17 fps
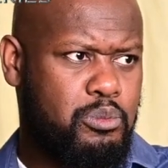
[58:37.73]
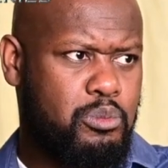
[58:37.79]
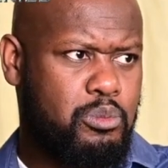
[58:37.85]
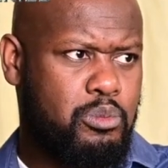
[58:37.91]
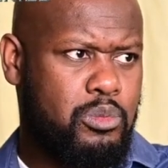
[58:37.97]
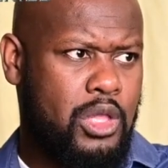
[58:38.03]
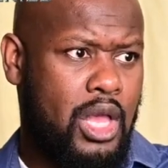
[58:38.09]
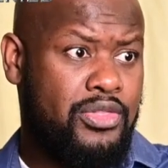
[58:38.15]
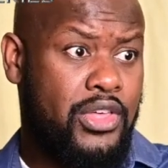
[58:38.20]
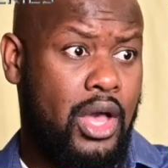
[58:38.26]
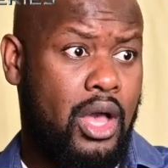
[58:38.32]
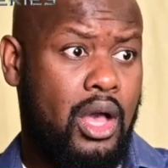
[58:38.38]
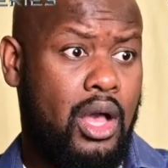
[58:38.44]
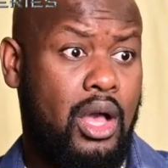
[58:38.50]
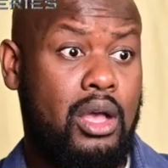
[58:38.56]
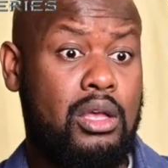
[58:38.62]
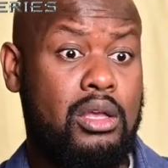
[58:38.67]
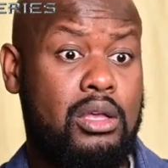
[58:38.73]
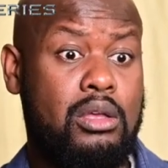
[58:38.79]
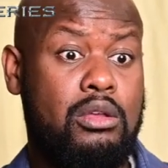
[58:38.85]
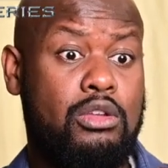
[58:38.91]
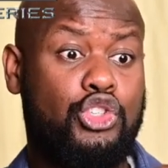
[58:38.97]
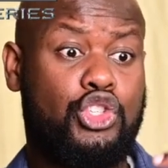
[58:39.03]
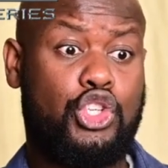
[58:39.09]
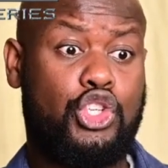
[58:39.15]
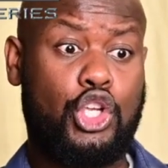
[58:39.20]
the
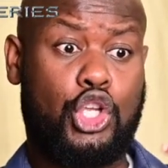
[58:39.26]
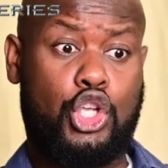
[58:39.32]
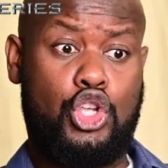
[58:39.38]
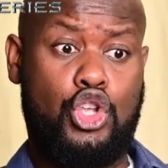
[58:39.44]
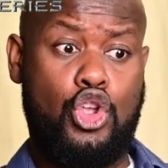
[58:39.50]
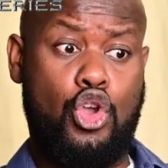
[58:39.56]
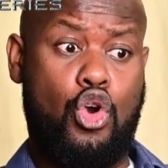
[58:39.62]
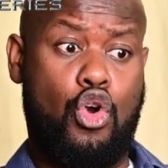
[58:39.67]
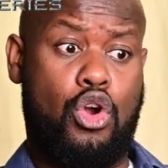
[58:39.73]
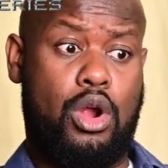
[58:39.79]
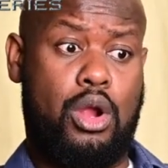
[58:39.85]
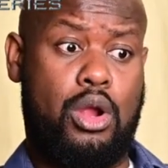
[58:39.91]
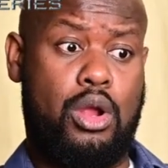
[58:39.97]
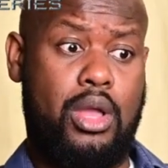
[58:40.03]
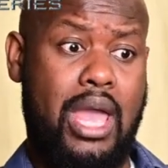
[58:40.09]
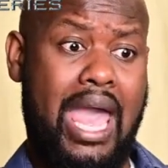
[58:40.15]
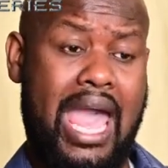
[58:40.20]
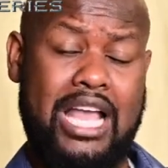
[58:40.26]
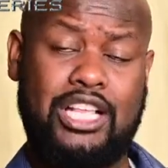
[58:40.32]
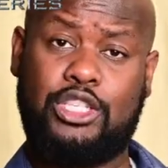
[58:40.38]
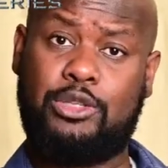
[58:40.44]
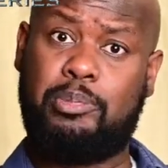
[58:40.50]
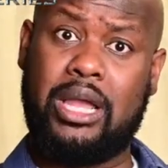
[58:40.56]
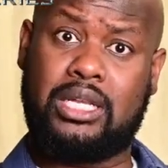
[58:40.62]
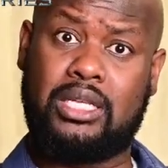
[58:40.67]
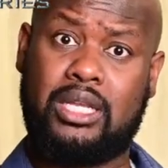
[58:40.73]
secure
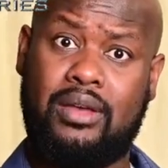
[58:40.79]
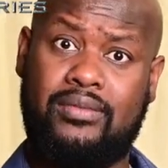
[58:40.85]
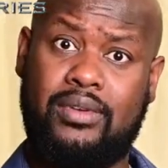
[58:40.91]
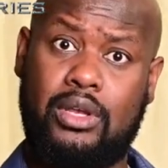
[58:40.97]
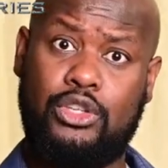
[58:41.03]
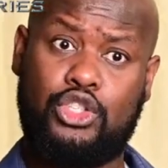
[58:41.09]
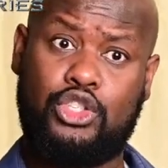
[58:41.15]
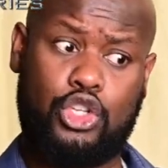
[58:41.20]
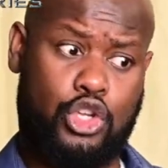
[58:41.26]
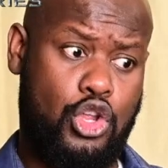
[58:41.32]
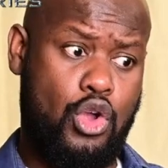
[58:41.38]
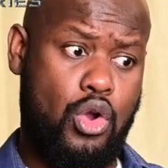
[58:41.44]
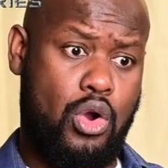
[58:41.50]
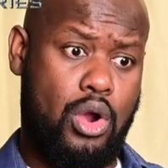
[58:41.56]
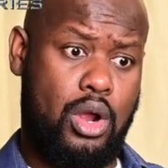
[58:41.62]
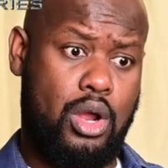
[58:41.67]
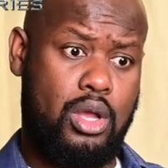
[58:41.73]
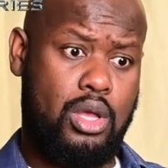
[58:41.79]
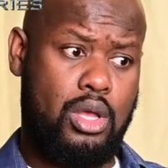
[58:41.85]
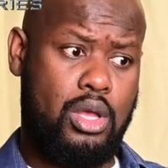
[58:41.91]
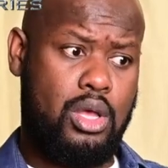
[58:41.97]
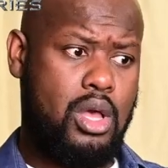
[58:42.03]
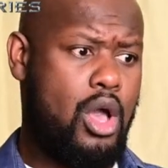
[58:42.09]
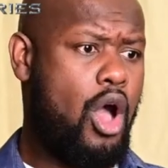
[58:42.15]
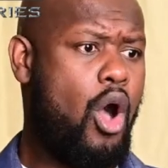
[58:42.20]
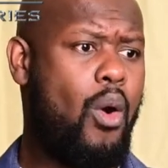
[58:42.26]
aspect of it. Secure.
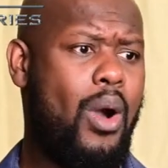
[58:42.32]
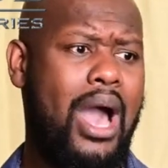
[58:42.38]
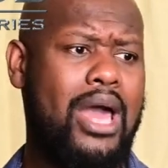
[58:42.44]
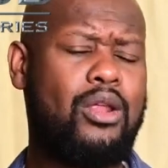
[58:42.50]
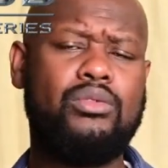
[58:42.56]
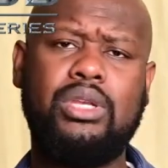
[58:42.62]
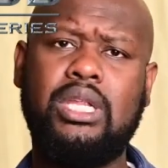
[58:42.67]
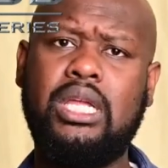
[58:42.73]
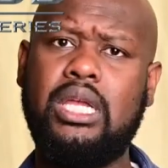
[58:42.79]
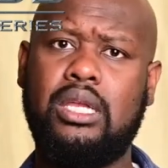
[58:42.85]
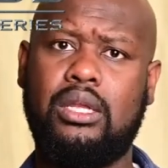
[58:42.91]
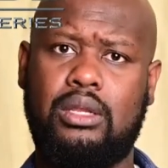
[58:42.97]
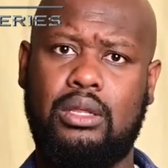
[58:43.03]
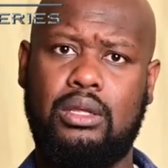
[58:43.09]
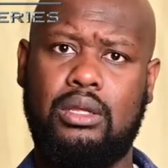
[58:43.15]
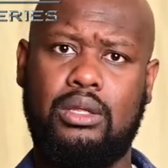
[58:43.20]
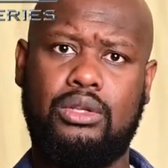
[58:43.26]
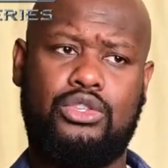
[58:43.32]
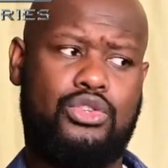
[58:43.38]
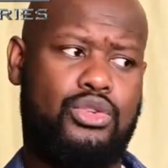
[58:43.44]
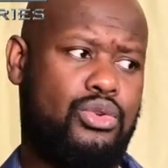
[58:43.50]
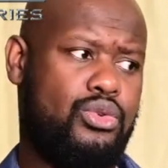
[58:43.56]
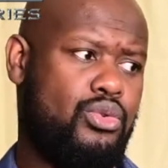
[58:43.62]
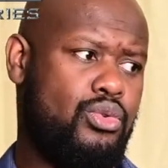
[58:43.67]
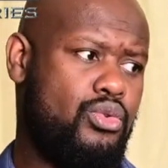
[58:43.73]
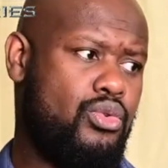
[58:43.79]
Oh, I don't need
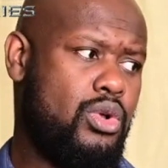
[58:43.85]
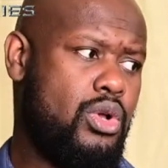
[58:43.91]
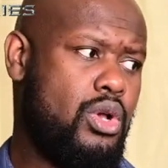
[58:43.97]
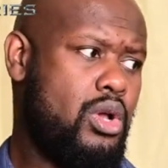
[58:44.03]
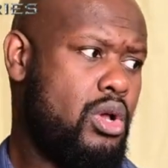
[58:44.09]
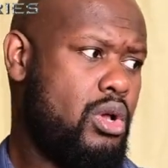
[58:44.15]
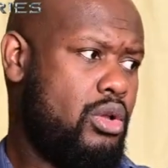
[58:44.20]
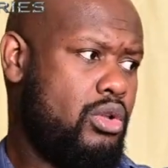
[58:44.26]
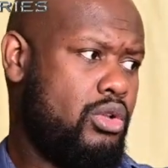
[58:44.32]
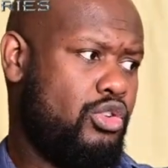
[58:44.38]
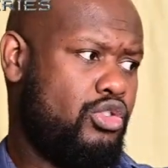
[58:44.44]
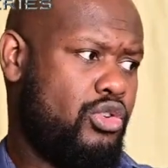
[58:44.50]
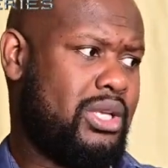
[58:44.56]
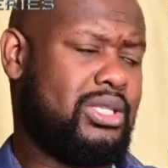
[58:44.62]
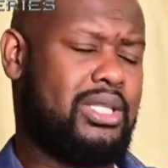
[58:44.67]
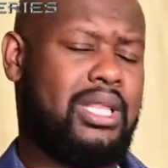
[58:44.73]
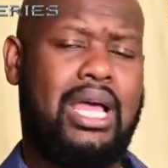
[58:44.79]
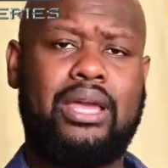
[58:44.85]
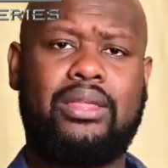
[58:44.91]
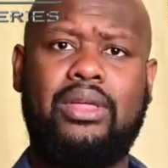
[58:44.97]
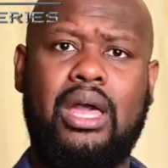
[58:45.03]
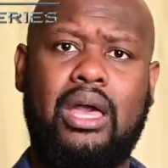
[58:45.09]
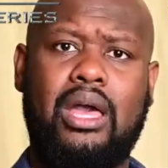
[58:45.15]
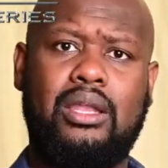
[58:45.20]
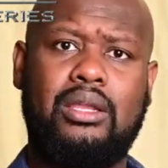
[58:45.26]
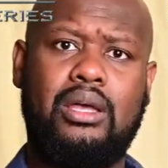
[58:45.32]
to dress like
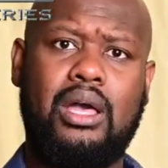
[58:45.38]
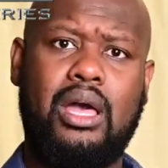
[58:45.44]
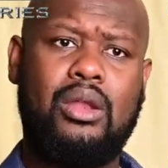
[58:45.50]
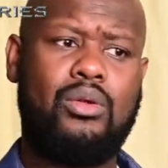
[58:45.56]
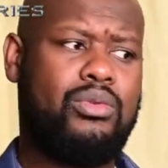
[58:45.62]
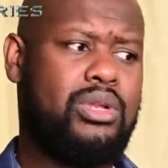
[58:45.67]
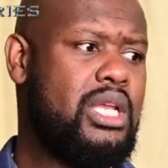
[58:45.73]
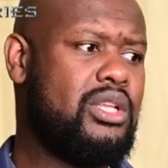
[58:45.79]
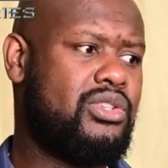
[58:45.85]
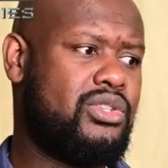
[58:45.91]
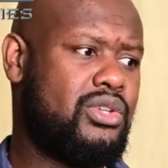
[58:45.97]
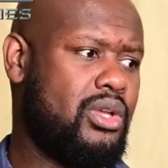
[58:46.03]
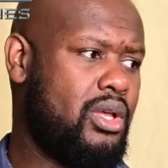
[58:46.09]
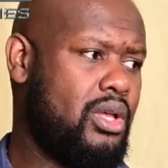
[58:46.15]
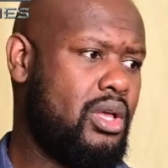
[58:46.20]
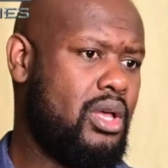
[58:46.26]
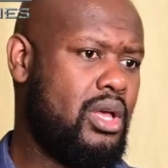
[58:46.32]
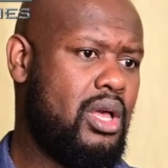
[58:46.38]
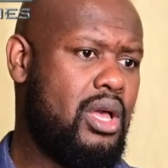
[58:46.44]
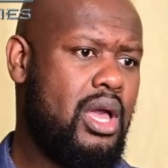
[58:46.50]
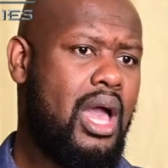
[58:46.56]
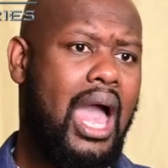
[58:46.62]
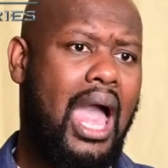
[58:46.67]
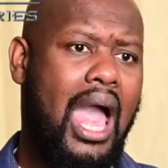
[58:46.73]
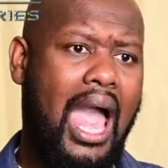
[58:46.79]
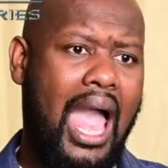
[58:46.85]
that. I don't need to
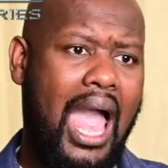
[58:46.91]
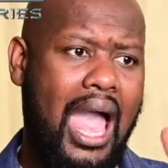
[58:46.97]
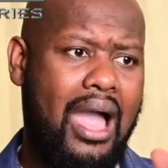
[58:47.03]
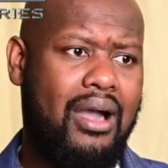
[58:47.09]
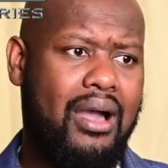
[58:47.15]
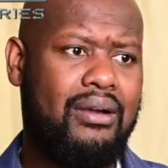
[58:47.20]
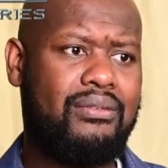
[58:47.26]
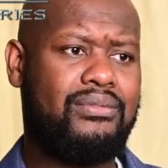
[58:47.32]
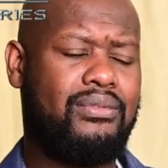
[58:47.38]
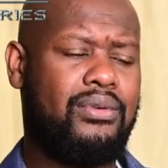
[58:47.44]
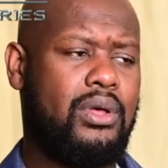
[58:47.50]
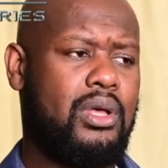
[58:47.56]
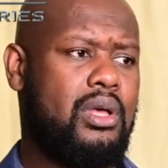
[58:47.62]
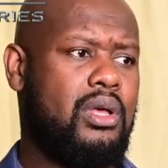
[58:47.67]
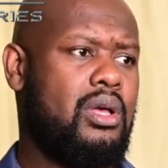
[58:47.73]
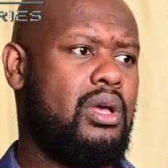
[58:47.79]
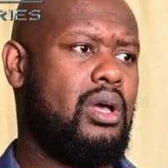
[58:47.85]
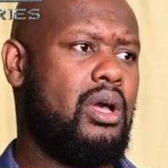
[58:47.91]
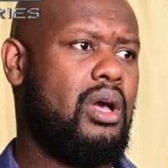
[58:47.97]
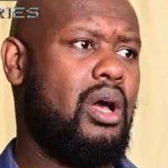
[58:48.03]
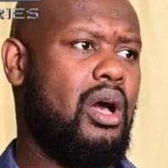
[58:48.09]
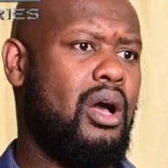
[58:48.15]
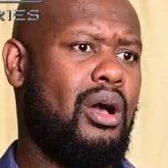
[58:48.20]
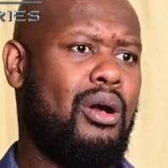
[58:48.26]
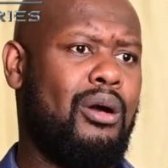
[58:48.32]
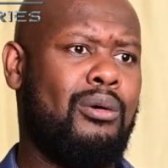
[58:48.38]
have
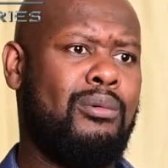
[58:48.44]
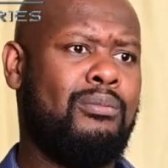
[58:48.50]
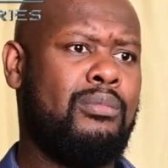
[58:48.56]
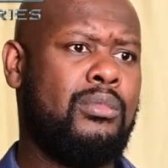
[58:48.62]
um,